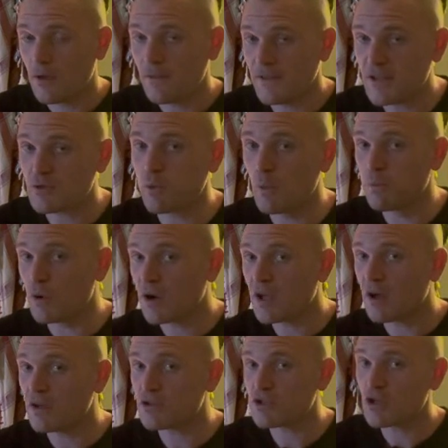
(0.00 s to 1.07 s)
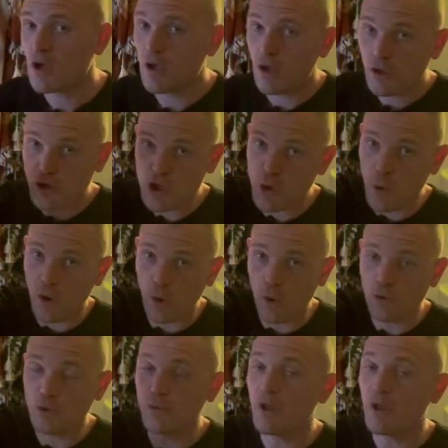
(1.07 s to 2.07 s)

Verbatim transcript: this will bring us to a whole new